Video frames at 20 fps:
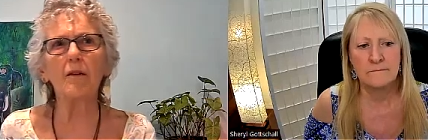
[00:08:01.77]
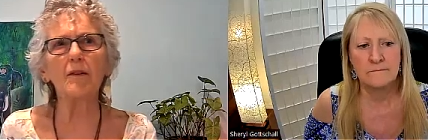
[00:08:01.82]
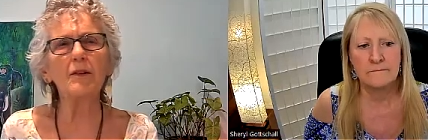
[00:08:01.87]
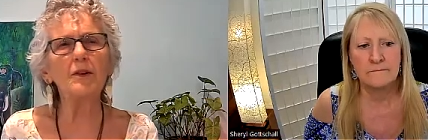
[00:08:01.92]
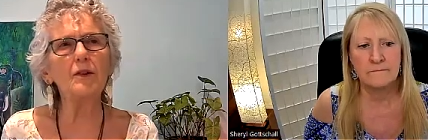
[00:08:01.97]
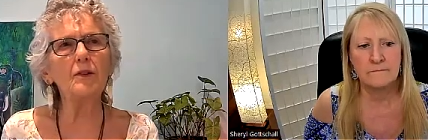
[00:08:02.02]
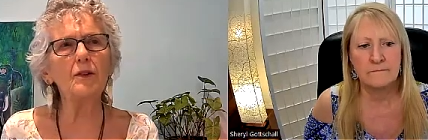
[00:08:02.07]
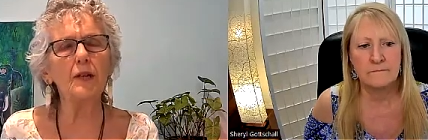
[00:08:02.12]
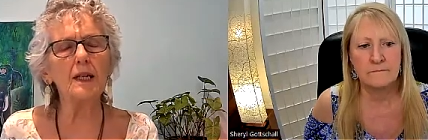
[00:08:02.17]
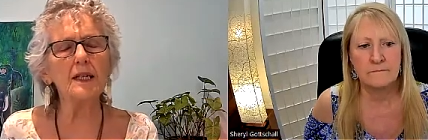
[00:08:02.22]

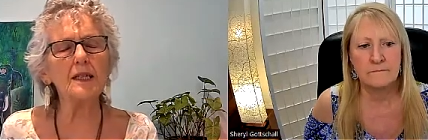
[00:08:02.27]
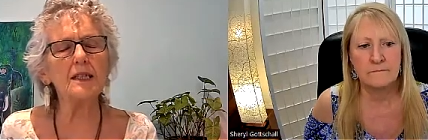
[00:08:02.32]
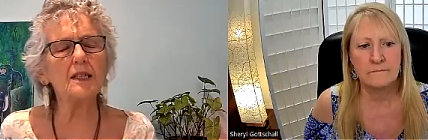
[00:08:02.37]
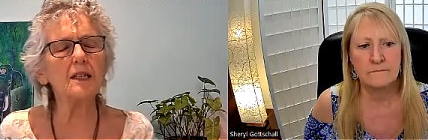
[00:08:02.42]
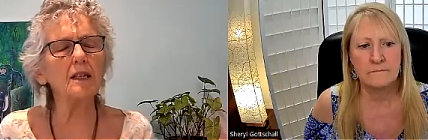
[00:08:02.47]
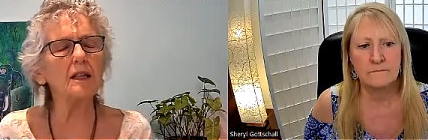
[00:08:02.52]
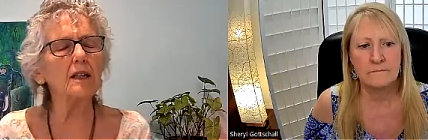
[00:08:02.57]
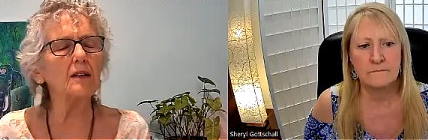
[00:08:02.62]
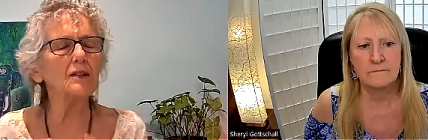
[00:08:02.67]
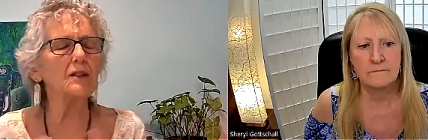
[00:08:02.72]

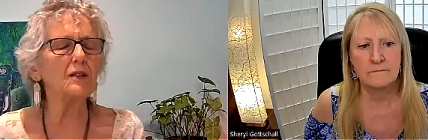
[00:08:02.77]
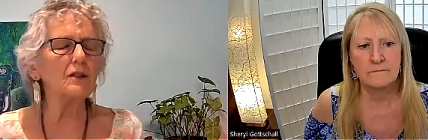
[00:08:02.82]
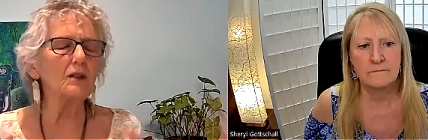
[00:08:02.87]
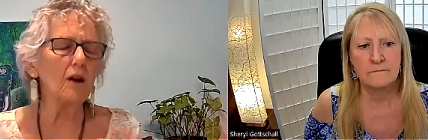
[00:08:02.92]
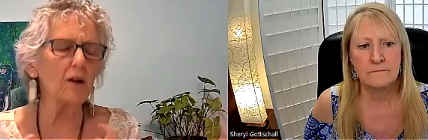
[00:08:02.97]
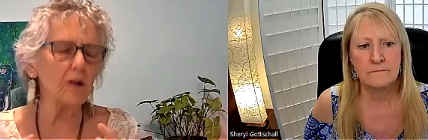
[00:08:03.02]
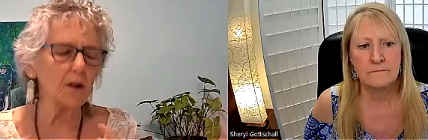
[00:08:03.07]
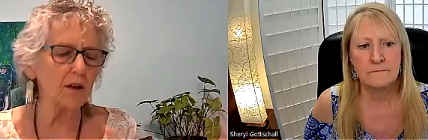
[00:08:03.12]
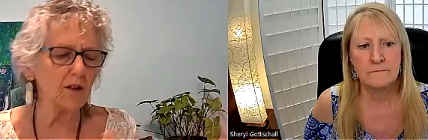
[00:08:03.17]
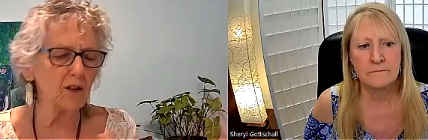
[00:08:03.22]
Speaker 1: it's it's
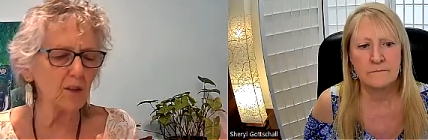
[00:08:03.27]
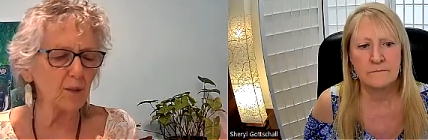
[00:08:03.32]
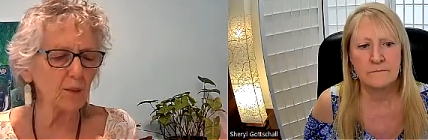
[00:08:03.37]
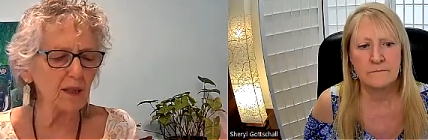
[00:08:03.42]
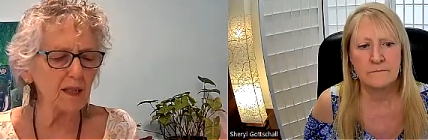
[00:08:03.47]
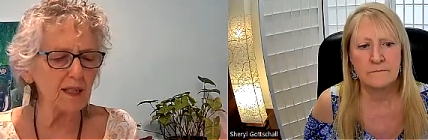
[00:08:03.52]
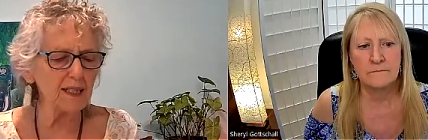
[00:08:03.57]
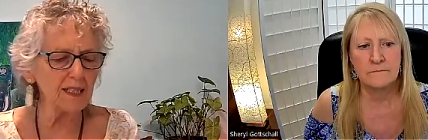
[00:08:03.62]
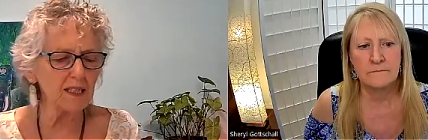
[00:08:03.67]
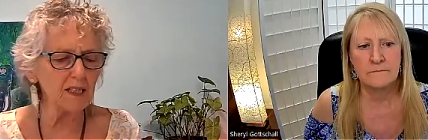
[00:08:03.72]
not going to
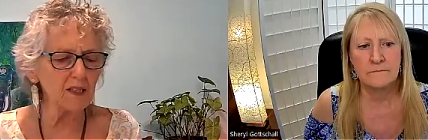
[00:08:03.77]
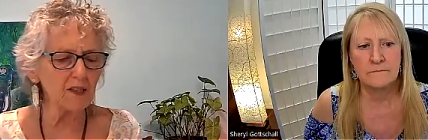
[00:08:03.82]
be easy